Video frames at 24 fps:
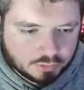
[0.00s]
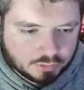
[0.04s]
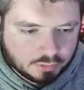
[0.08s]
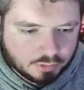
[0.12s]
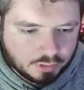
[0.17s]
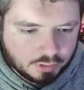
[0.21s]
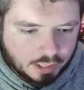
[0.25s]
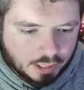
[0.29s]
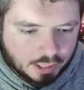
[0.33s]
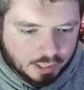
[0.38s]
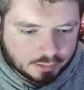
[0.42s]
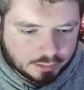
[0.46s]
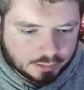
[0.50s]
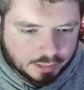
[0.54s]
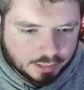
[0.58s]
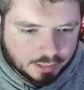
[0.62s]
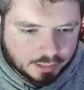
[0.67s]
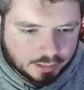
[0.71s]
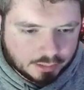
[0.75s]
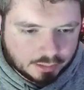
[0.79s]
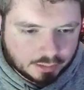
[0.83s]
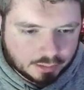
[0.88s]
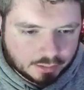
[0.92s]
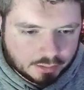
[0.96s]
and
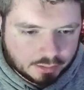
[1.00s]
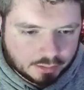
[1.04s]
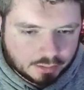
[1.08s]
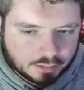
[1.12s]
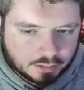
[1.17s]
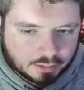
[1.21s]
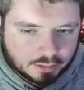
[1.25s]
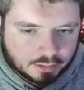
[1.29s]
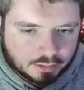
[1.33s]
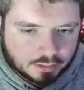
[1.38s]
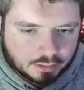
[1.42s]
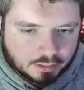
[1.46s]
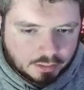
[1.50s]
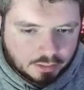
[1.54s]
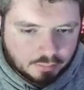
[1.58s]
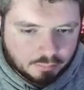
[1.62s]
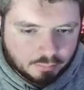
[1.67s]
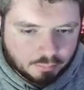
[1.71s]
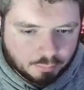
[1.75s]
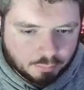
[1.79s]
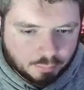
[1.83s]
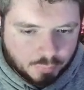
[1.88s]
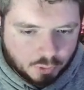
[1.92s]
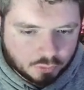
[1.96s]
then
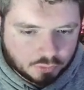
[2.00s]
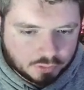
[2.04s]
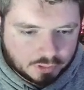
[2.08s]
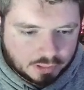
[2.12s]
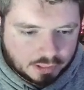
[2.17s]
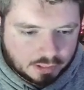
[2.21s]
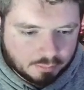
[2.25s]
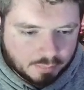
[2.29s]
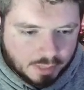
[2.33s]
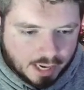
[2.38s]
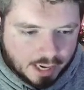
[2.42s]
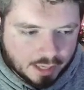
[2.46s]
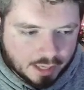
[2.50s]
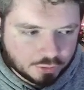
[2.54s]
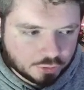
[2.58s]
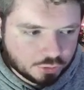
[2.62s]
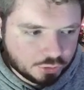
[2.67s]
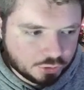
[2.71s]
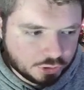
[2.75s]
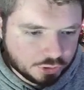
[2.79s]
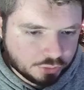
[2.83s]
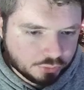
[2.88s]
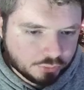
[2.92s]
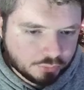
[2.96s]
bowling
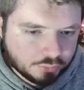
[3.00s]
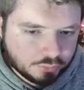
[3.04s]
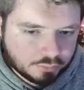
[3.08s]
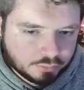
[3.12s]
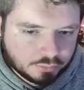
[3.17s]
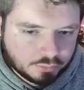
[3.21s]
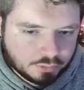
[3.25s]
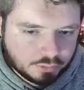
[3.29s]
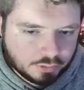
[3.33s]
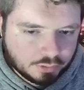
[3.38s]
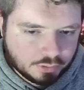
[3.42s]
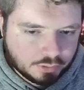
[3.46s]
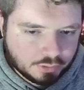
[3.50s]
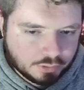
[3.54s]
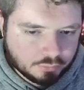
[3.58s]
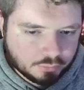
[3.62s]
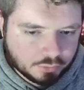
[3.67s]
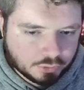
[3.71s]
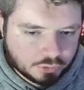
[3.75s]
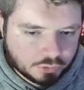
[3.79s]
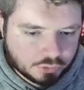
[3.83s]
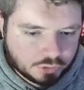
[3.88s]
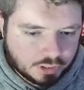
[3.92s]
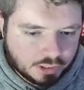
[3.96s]
bash you,
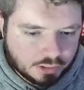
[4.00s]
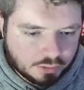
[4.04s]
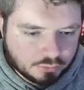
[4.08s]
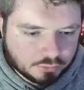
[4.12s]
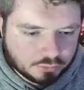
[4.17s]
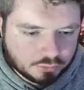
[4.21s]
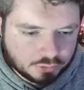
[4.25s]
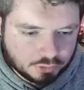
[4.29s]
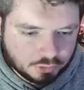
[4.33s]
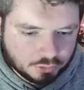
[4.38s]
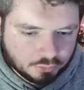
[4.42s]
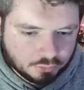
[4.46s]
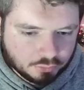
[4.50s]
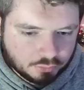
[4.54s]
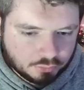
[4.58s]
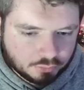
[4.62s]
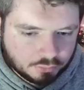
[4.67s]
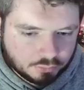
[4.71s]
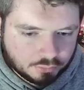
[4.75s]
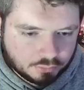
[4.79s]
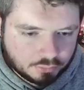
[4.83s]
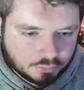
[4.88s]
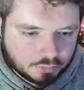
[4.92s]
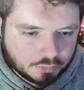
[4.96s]
which kills you.
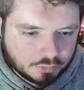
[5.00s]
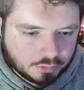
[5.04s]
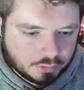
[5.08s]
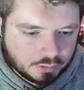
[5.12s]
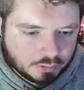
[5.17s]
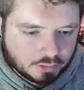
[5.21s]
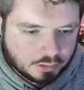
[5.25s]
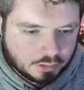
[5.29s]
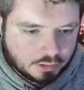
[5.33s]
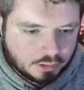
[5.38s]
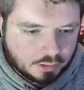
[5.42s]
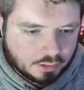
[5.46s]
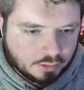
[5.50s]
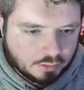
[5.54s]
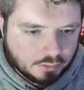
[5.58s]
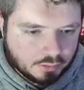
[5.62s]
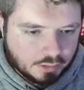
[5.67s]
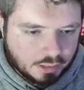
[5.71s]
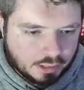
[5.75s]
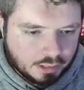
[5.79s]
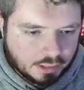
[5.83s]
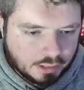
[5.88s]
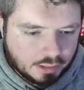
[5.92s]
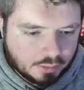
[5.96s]

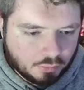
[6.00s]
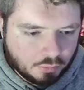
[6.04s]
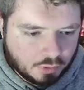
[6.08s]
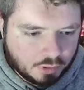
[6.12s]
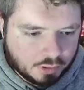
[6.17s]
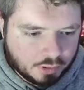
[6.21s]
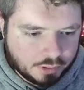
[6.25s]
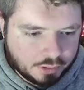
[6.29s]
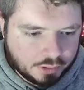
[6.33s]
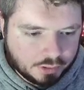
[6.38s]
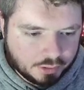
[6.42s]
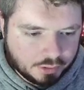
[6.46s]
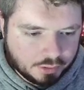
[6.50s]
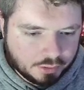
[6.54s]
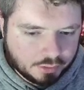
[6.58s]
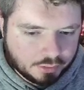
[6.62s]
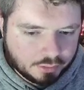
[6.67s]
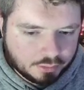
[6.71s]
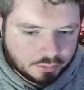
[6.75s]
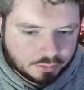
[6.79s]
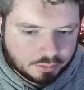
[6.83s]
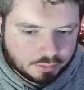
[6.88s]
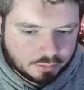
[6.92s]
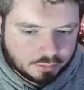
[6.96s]
Then I want
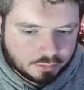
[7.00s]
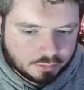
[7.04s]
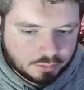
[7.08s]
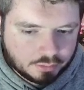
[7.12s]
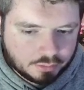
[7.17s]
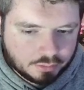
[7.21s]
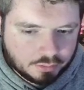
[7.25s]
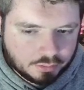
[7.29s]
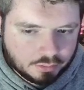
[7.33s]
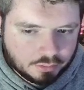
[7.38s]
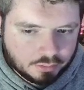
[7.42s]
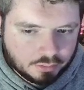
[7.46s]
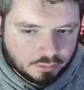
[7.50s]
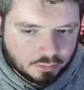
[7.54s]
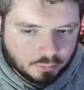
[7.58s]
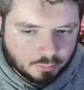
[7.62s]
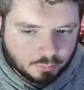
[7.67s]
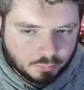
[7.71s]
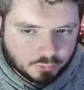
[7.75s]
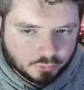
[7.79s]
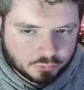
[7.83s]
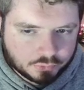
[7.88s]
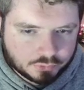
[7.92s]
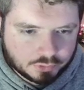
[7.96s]
to
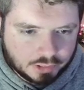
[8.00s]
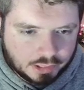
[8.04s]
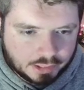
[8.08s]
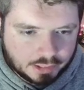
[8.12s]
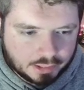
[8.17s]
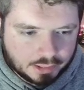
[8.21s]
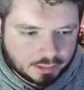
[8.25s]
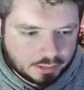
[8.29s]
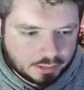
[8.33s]
almost like